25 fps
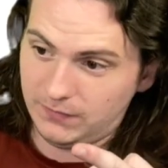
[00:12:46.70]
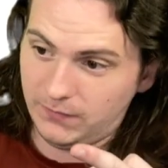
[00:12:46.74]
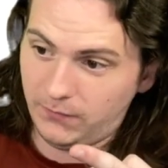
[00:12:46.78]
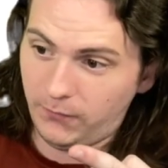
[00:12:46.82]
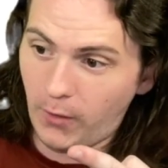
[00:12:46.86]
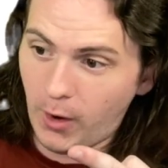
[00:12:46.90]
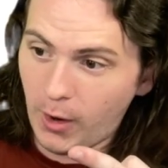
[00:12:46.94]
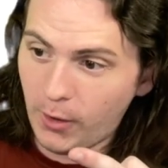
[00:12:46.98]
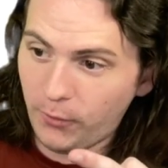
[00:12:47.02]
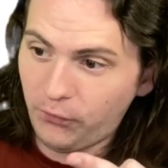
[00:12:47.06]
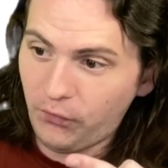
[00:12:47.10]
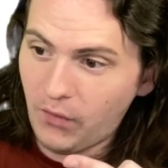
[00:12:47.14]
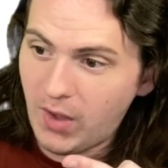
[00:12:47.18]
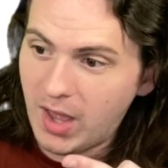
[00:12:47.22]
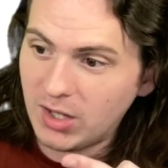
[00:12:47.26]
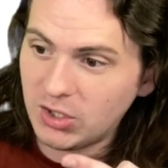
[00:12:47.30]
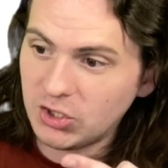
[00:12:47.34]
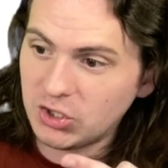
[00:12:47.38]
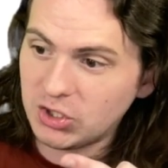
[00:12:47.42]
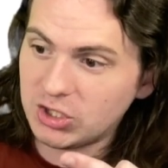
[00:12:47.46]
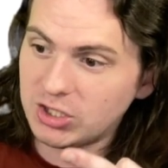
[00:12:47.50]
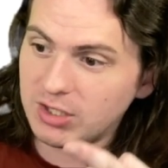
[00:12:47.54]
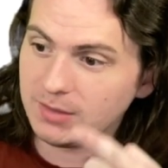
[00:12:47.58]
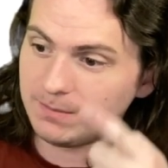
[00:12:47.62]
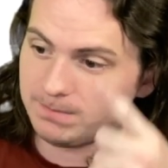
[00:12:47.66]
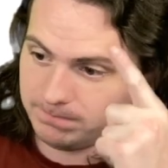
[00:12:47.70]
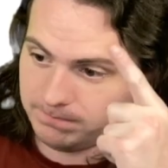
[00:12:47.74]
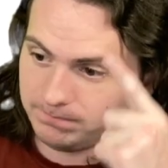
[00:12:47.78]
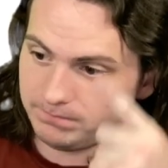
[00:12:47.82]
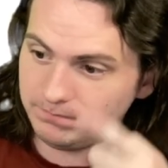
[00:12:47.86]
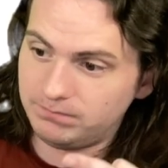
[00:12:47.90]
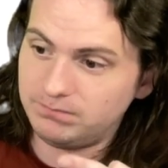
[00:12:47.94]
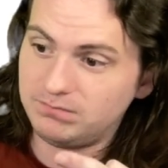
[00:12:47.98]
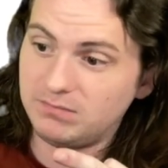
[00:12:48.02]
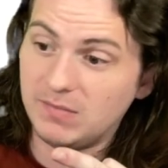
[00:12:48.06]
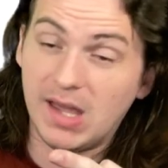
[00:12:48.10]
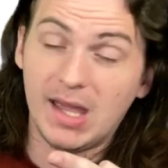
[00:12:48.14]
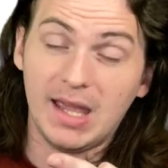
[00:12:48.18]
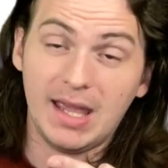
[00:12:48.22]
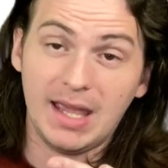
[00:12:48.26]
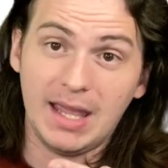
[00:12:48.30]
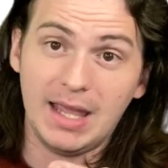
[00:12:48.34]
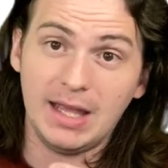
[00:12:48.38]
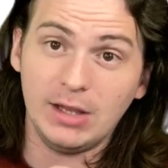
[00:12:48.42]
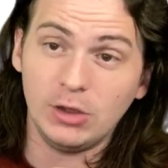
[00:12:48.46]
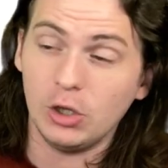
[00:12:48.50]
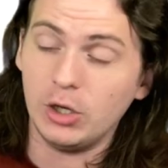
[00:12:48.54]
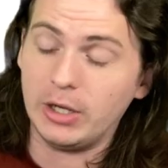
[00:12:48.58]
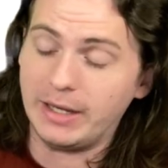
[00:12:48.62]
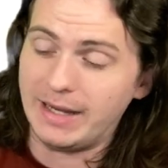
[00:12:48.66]
Farfetch'd.
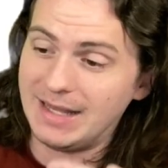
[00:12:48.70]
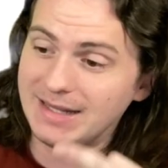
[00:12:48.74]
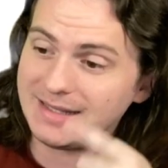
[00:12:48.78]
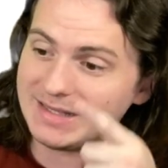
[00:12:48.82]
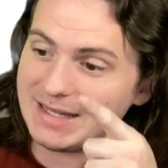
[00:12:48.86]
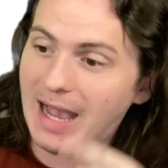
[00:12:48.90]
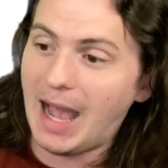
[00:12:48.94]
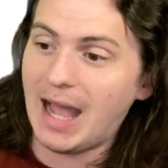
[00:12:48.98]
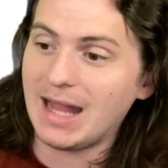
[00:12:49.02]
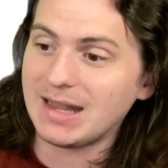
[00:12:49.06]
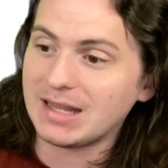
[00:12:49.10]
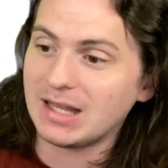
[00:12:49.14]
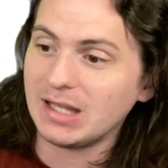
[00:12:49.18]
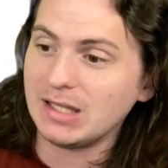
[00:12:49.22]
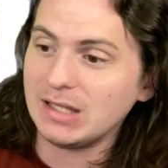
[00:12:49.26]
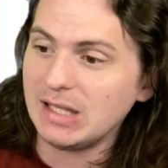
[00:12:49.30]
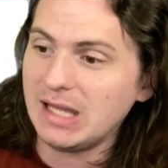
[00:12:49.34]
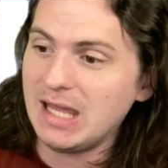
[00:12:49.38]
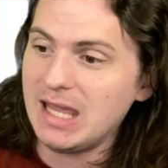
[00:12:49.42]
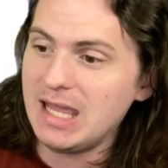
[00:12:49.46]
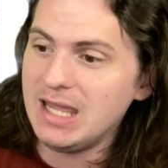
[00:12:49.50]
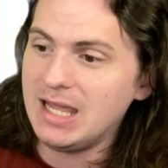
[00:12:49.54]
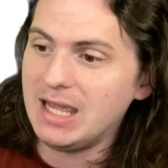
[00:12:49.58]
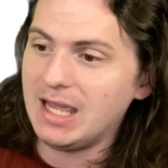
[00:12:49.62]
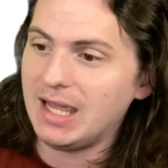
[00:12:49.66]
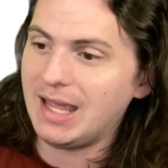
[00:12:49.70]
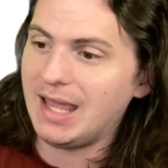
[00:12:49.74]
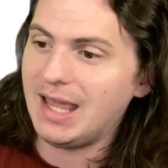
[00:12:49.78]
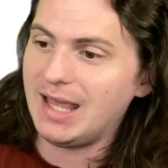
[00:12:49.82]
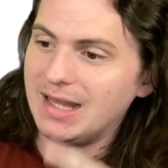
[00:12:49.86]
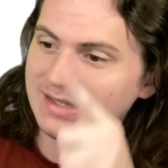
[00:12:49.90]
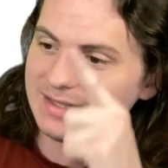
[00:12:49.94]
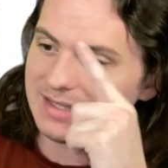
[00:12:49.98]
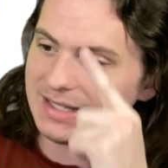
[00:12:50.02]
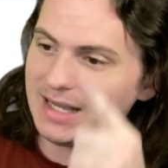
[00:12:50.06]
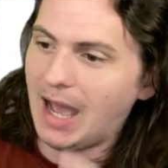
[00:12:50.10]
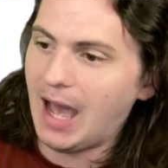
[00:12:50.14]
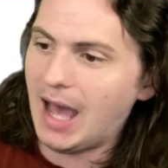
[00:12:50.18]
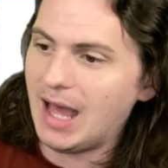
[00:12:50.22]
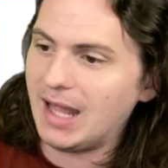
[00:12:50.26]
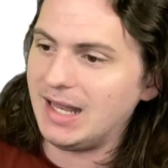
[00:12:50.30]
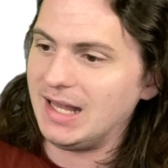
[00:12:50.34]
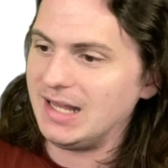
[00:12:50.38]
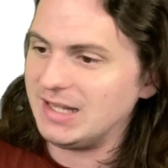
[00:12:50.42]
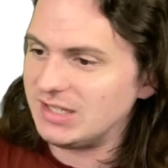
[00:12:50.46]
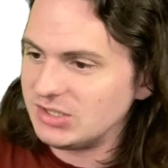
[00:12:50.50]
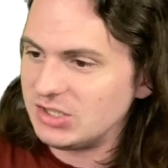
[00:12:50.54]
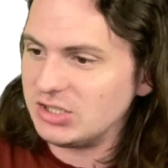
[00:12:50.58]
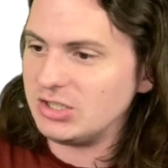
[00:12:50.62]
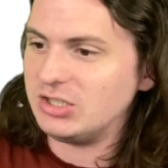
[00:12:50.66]
It, look, it's got the leek. It's got,
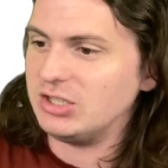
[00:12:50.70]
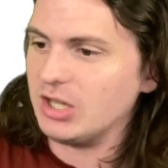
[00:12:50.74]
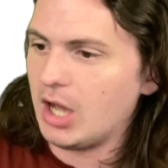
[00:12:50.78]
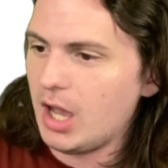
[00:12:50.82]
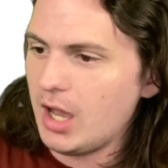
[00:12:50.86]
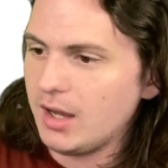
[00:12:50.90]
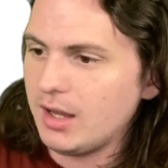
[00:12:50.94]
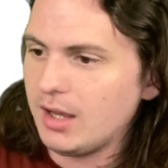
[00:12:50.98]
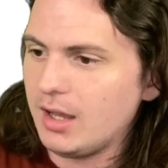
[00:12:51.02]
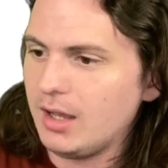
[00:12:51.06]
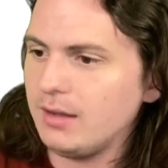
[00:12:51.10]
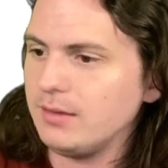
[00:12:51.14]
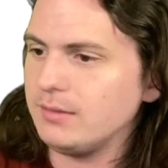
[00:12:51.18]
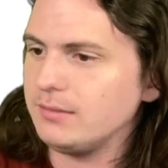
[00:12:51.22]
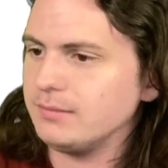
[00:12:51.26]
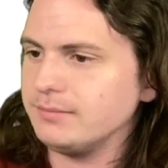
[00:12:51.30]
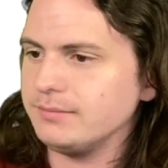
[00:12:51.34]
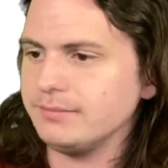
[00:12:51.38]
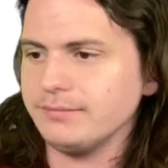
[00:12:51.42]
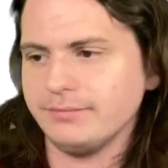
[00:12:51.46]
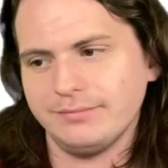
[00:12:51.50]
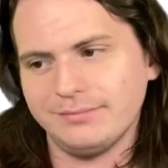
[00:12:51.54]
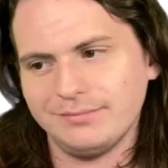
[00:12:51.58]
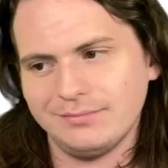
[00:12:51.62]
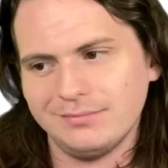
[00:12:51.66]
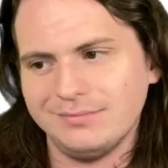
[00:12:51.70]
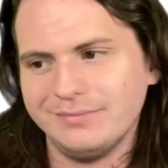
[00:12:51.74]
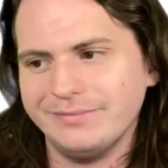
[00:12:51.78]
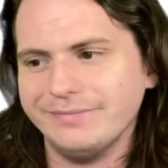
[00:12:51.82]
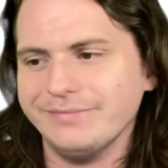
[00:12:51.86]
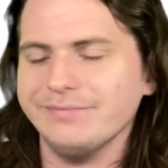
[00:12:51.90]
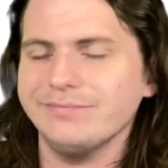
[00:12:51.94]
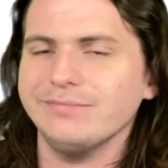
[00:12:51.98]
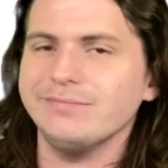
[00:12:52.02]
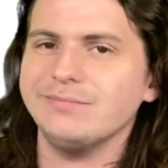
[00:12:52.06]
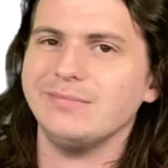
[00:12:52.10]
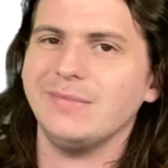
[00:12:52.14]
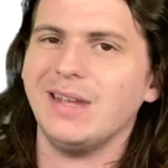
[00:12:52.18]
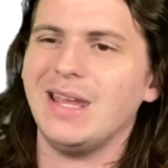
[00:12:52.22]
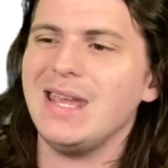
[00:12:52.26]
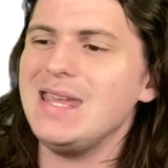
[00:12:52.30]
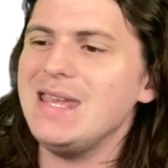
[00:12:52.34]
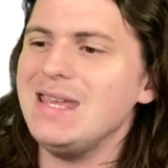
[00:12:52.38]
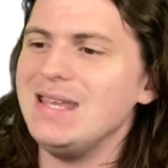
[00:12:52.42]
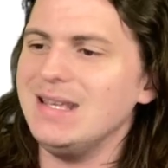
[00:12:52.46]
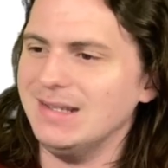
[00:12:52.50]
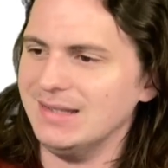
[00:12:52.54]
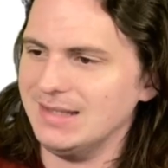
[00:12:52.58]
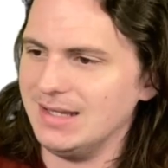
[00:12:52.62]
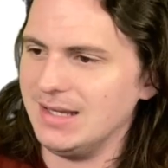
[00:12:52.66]
it's a duck.
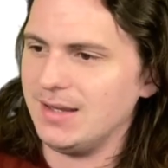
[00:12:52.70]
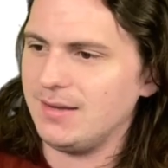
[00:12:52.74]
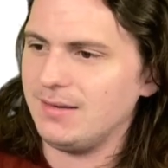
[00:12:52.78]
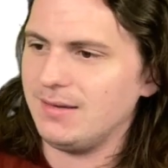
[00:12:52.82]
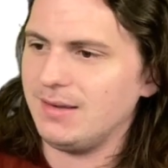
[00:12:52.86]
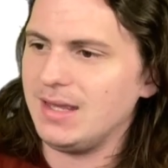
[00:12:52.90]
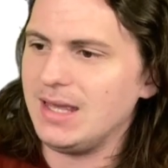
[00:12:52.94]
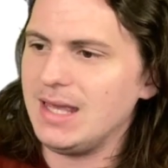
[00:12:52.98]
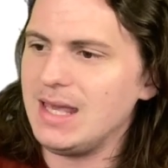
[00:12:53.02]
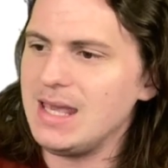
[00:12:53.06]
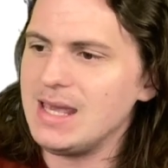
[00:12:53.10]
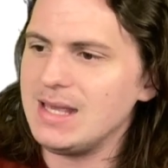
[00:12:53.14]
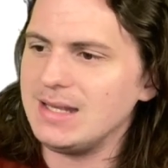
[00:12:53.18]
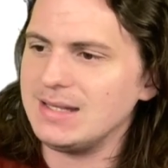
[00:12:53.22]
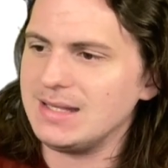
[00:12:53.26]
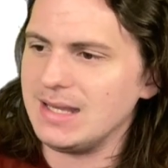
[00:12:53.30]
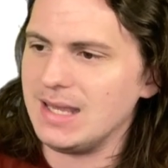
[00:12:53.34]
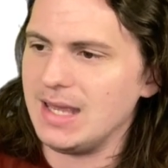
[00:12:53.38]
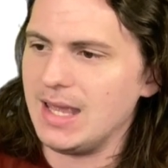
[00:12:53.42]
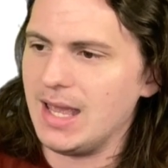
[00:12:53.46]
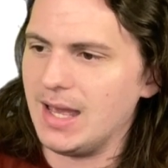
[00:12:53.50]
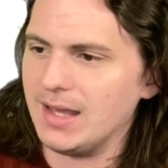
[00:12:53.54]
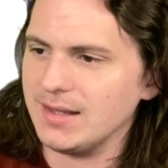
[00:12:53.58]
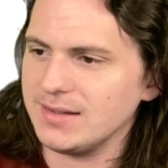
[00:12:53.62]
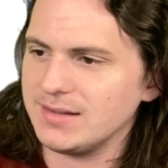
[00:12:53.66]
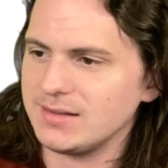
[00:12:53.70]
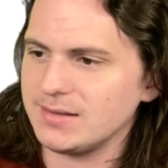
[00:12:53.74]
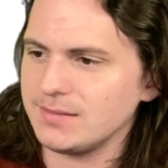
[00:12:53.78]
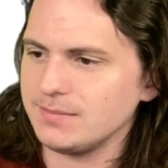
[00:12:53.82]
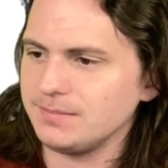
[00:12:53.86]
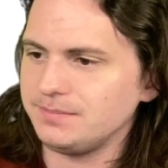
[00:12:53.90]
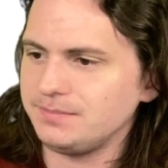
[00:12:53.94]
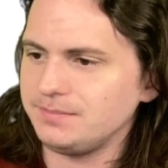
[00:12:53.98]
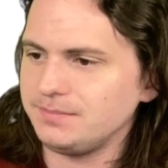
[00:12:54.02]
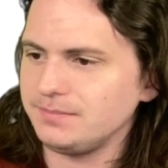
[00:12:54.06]
Easy. Easy yes.